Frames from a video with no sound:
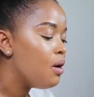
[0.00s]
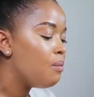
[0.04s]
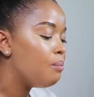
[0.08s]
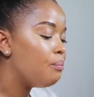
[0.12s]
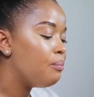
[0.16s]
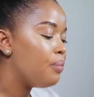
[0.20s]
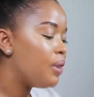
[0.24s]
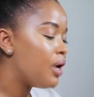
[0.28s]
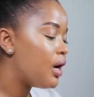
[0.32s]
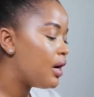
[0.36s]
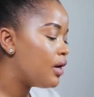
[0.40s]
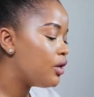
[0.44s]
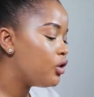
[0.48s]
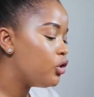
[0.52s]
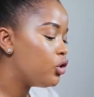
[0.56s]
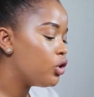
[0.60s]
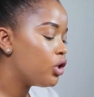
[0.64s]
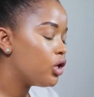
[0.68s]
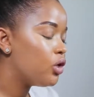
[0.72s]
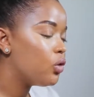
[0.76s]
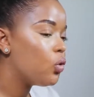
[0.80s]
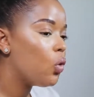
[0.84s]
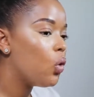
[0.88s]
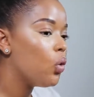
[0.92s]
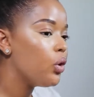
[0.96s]
But you can
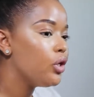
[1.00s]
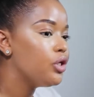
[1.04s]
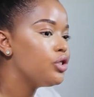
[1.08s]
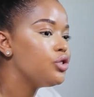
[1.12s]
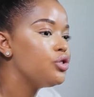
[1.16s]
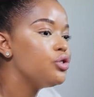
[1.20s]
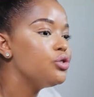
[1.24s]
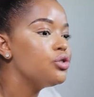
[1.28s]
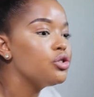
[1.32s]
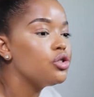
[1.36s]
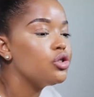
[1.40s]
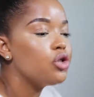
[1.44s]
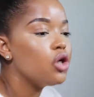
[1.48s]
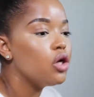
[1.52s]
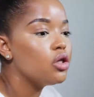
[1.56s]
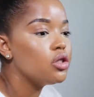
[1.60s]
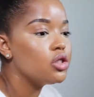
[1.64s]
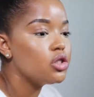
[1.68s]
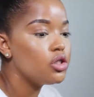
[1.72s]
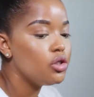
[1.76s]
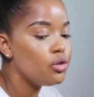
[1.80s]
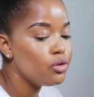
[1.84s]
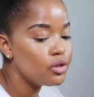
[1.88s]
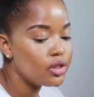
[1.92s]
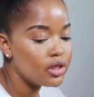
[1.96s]
always use a
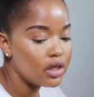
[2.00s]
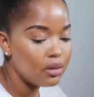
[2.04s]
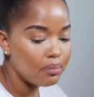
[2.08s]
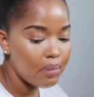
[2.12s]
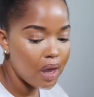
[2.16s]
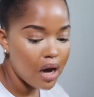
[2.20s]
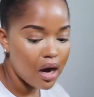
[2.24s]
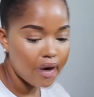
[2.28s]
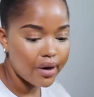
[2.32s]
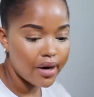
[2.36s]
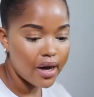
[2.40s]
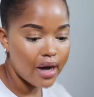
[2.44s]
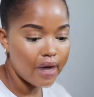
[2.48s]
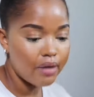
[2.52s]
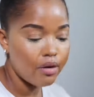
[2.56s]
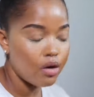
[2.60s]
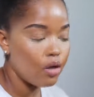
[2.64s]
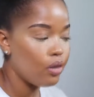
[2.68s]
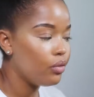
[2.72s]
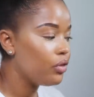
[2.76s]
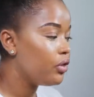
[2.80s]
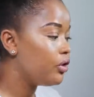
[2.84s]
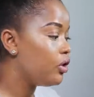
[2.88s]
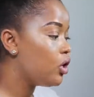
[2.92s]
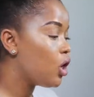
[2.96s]
translucent powder. I know
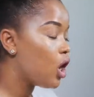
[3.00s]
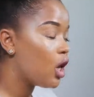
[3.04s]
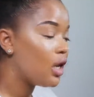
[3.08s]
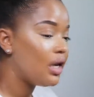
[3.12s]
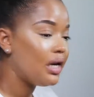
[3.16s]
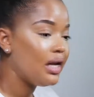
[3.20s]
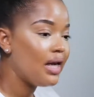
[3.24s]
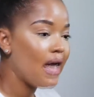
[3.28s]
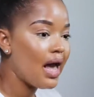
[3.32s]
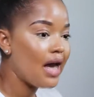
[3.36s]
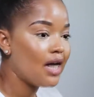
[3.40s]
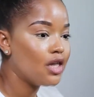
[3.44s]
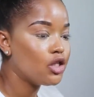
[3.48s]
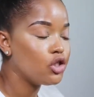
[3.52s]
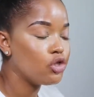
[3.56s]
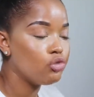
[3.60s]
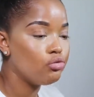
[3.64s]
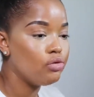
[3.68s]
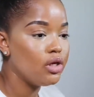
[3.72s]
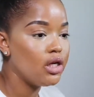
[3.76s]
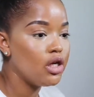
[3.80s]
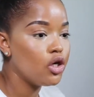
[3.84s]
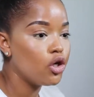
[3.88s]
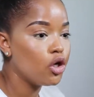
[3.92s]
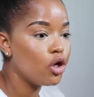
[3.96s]
the Yardley has
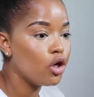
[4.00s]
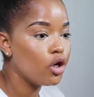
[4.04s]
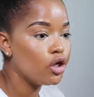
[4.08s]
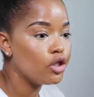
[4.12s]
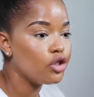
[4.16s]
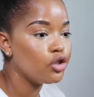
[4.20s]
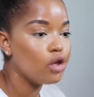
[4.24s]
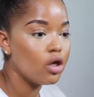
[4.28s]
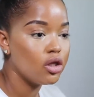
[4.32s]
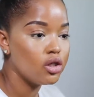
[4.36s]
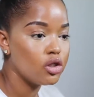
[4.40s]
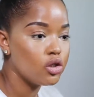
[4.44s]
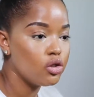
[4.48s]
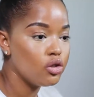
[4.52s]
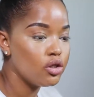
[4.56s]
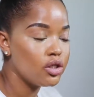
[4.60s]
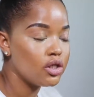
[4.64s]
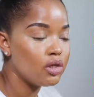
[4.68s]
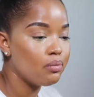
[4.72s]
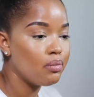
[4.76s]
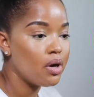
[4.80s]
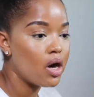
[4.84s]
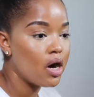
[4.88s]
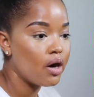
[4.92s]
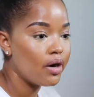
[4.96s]
really good translucent
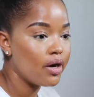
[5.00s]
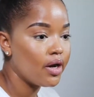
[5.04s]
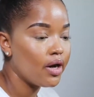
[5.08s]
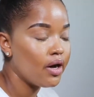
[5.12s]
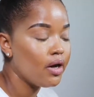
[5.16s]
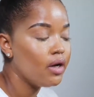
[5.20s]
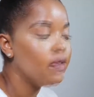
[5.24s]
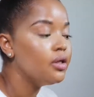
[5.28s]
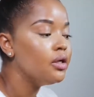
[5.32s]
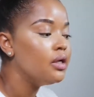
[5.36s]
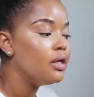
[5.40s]
powder